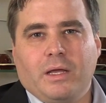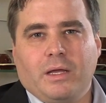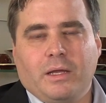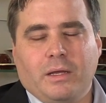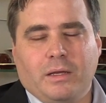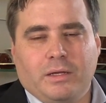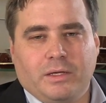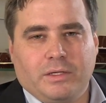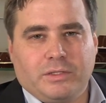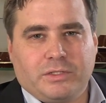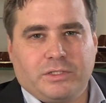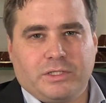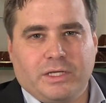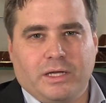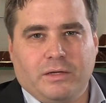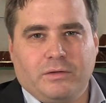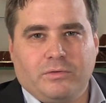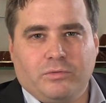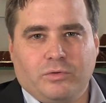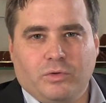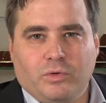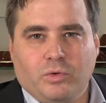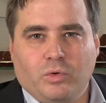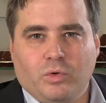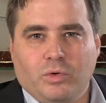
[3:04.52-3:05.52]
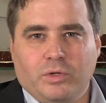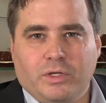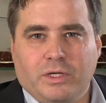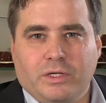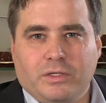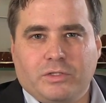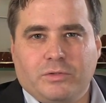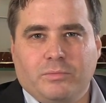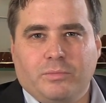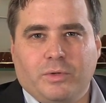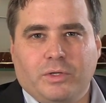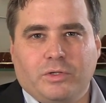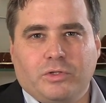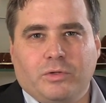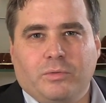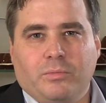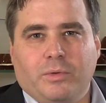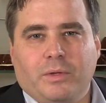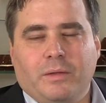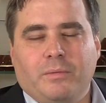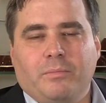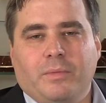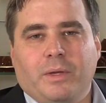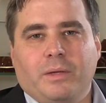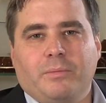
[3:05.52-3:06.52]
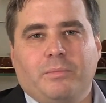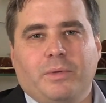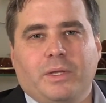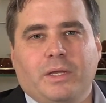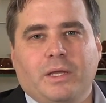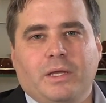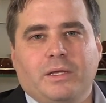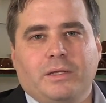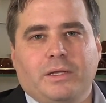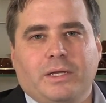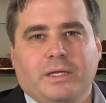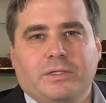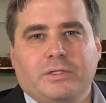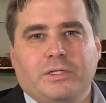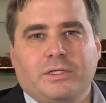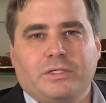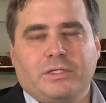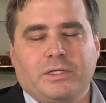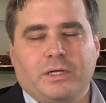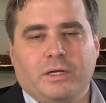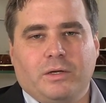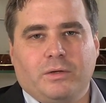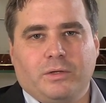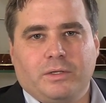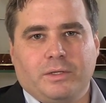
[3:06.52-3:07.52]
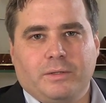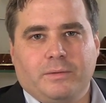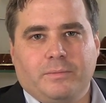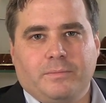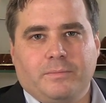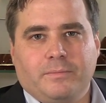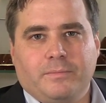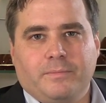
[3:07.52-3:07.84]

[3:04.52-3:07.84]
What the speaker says: consent for audience measurement may be unnecessary.